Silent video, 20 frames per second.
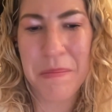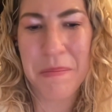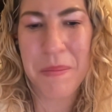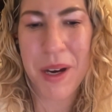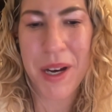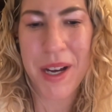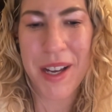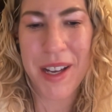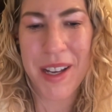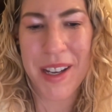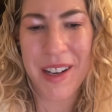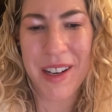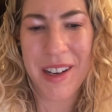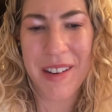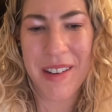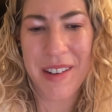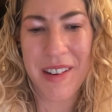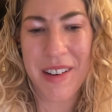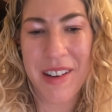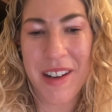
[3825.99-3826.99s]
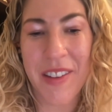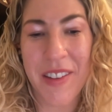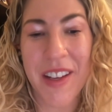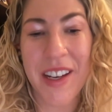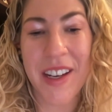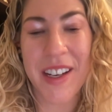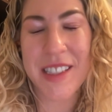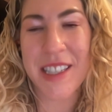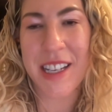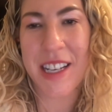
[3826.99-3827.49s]
But nothing
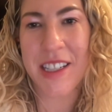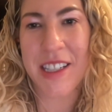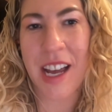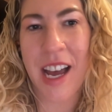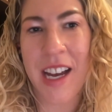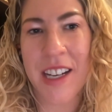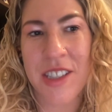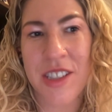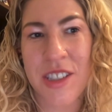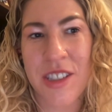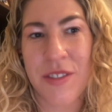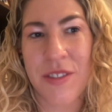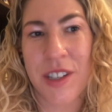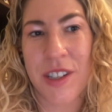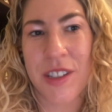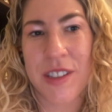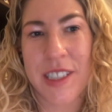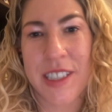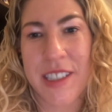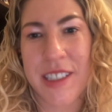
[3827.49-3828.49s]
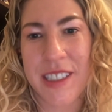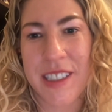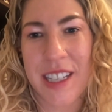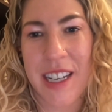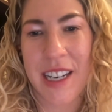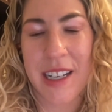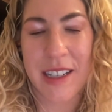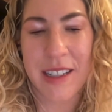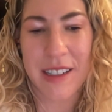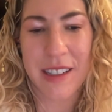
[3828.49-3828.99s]
against extroverts. I just
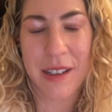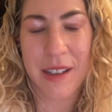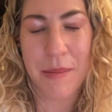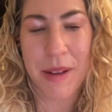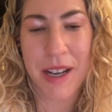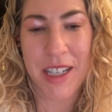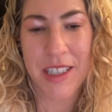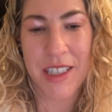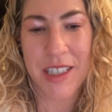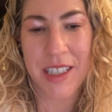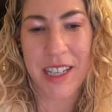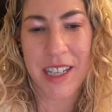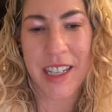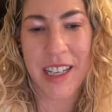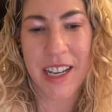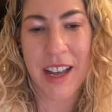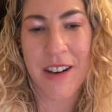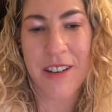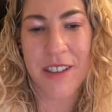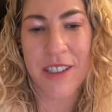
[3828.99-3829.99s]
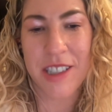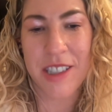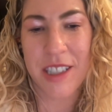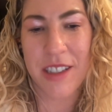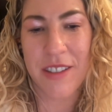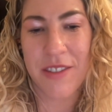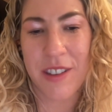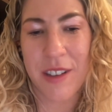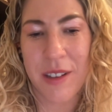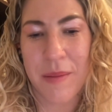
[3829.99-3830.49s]
can't imagine getting
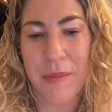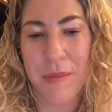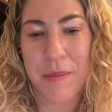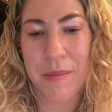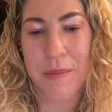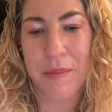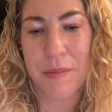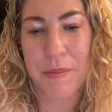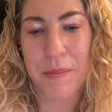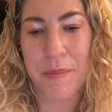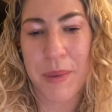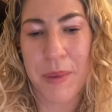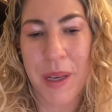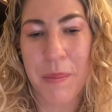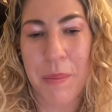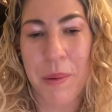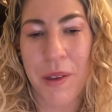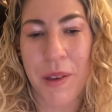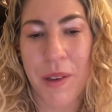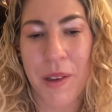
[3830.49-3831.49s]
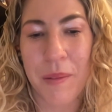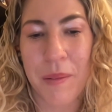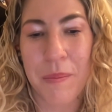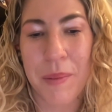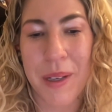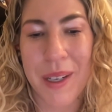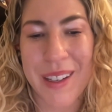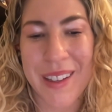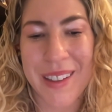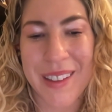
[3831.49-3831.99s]
energy from people,
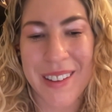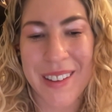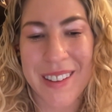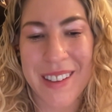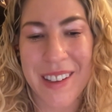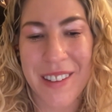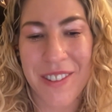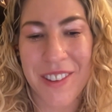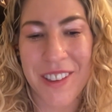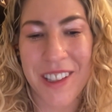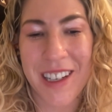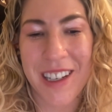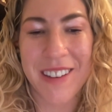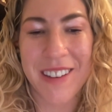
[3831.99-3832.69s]
but good for them.